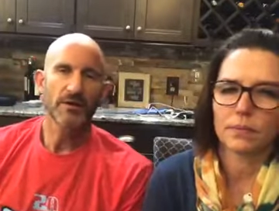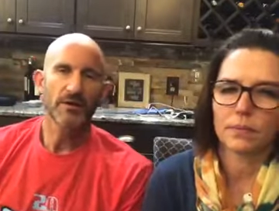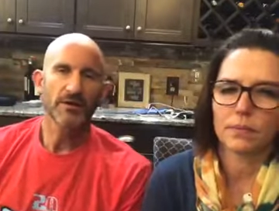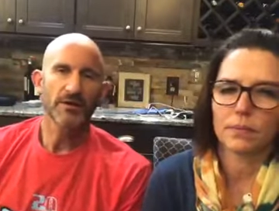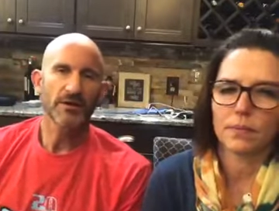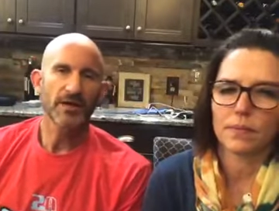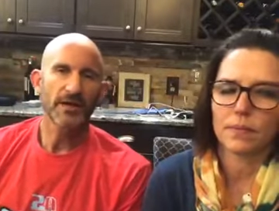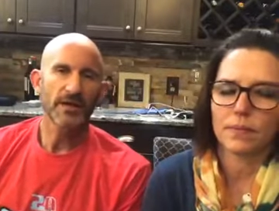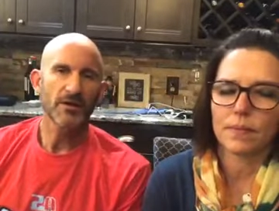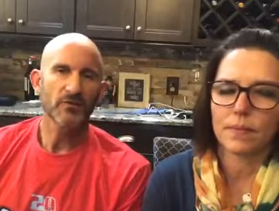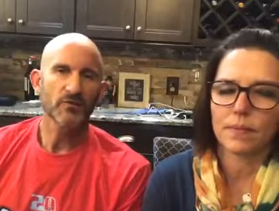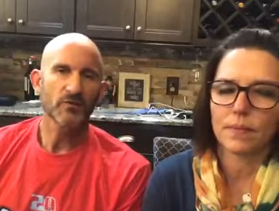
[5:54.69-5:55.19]

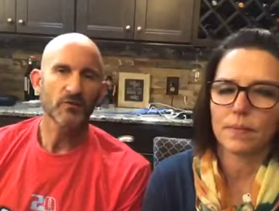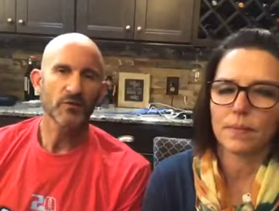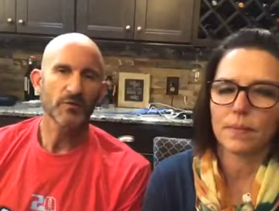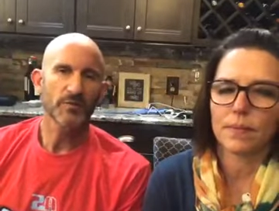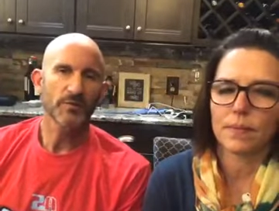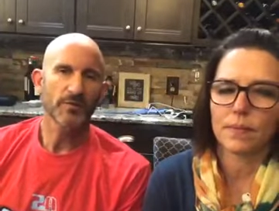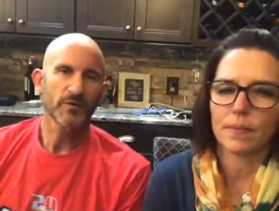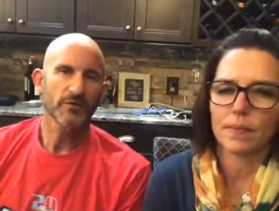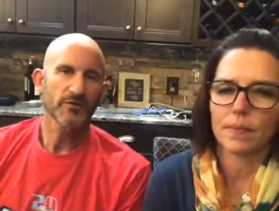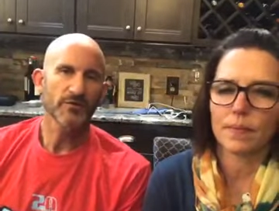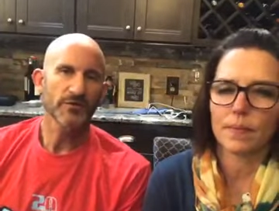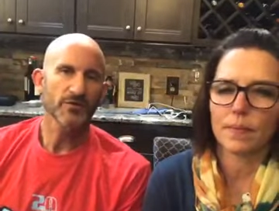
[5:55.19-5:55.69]
Speaker 1: and legs were in
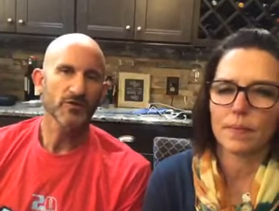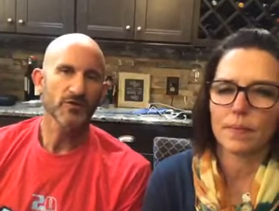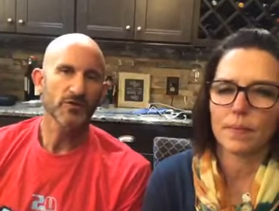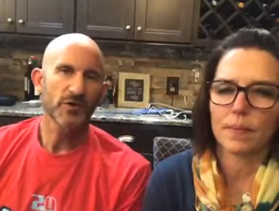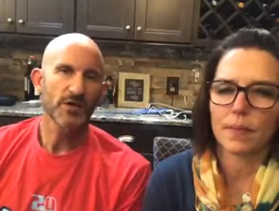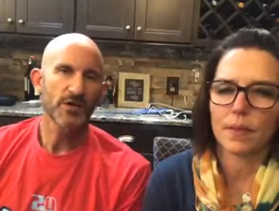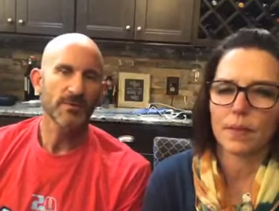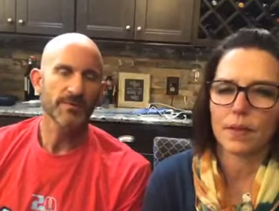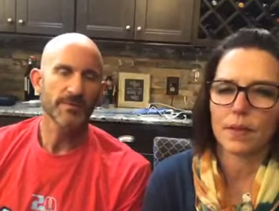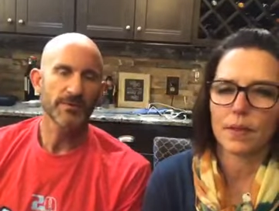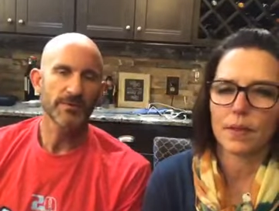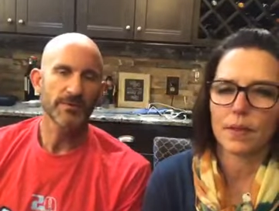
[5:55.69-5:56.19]
perfect
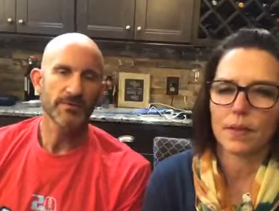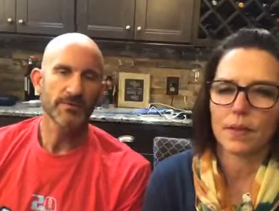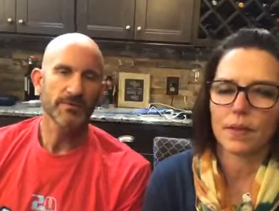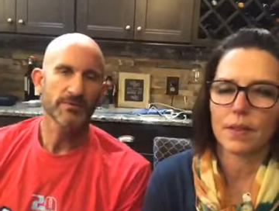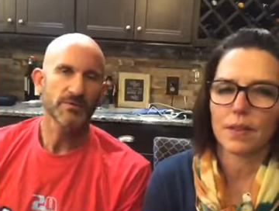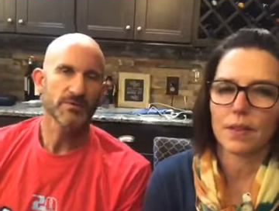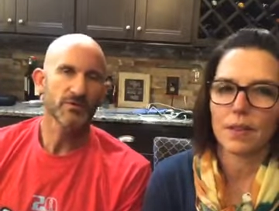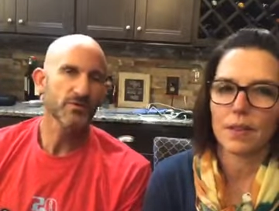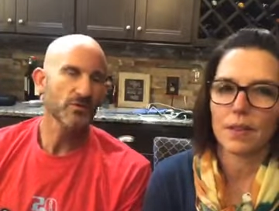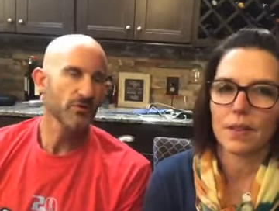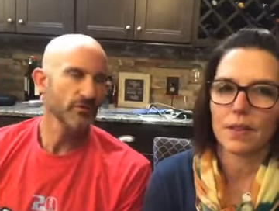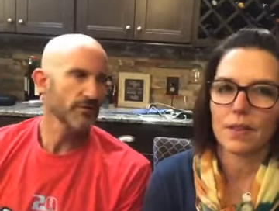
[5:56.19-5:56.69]
shape, and
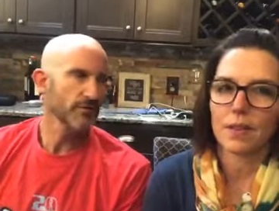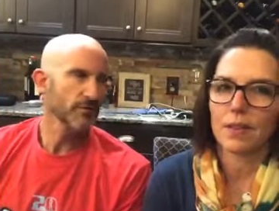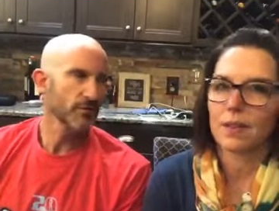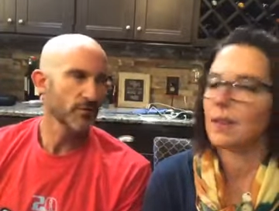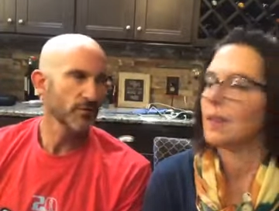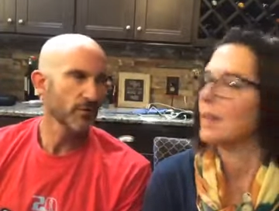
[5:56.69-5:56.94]
still feel